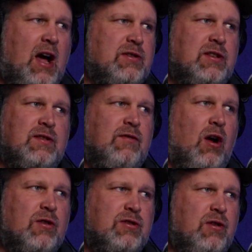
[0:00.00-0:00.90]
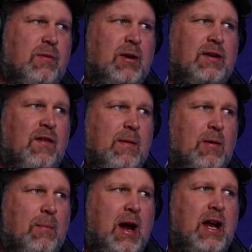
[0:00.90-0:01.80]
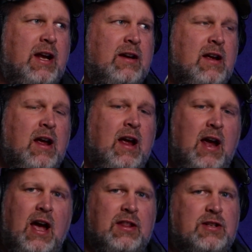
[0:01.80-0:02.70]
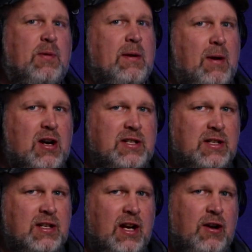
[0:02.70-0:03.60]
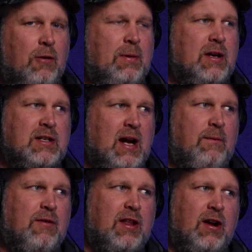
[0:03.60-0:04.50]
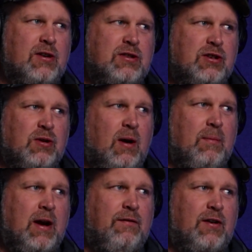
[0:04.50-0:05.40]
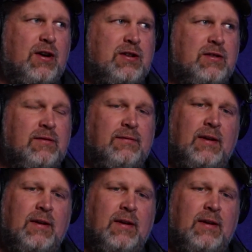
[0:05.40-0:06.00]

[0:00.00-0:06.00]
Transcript: thousands of dollars through the month of April baiting and the spring bear season didn't open in time for the hunters to show up May 1st,